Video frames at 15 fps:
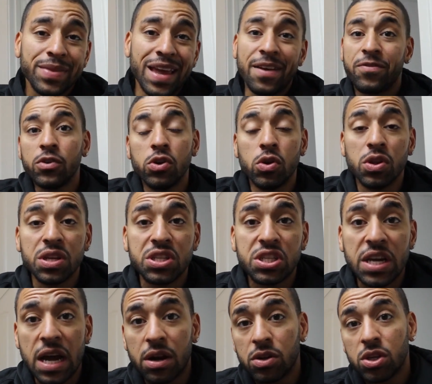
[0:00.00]
If you're new to this
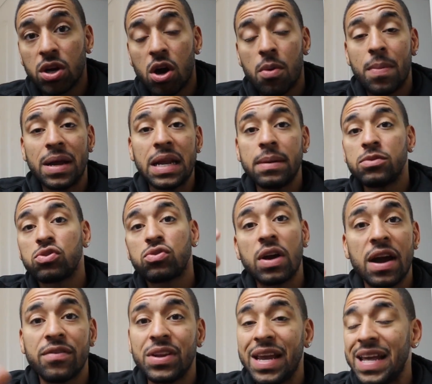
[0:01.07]
channel, y'all, my name is
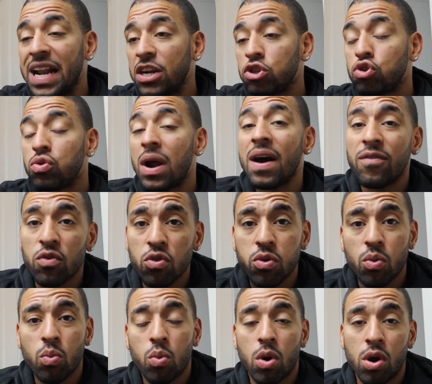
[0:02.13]
Gravity, and I travel
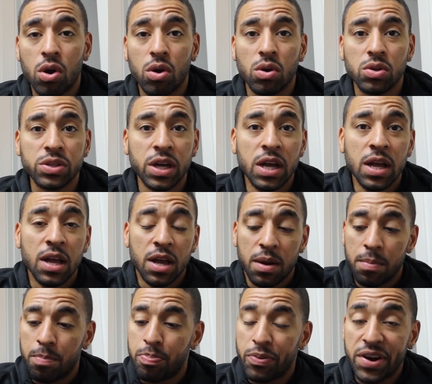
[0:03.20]
the world
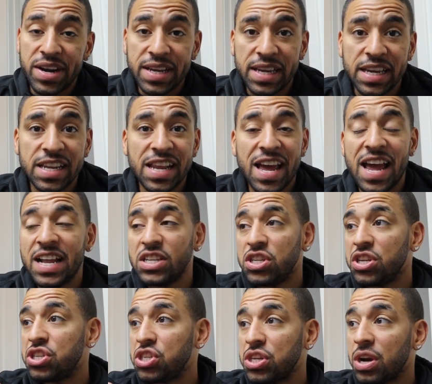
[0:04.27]
breaking and
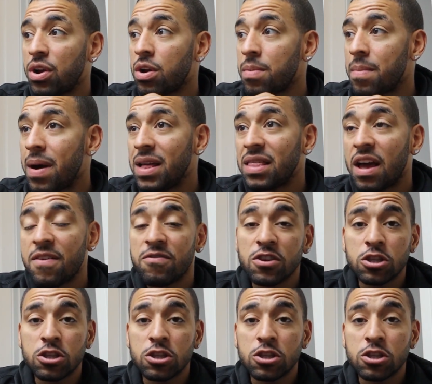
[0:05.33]
just sharing my life